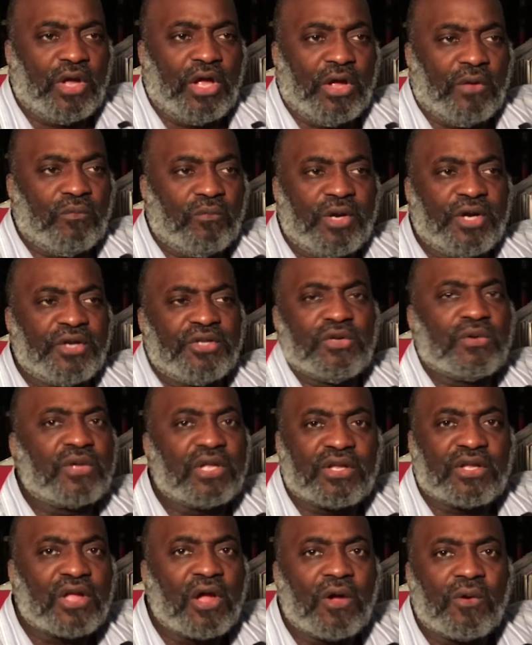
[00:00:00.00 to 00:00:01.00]
where you could
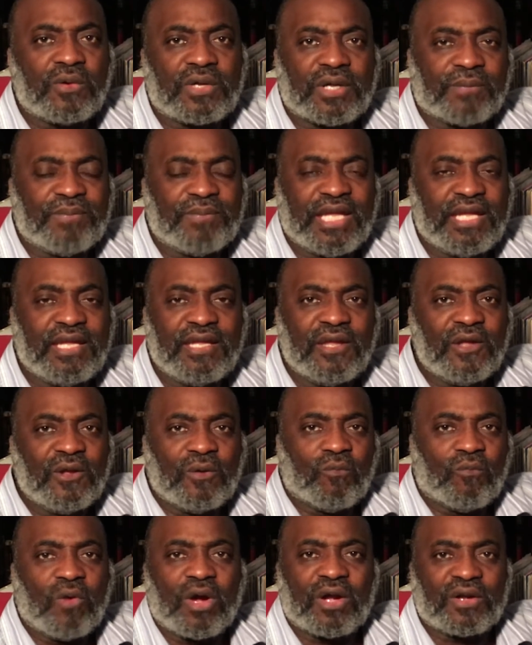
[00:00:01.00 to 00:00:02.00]
go could be
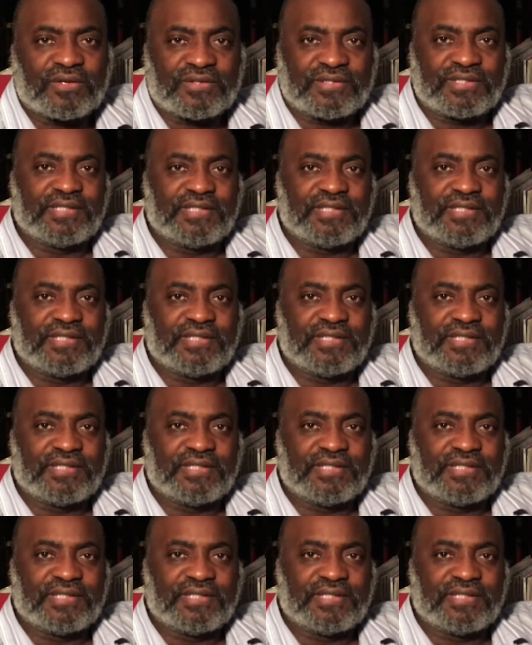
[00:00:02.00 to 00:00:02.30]
worse?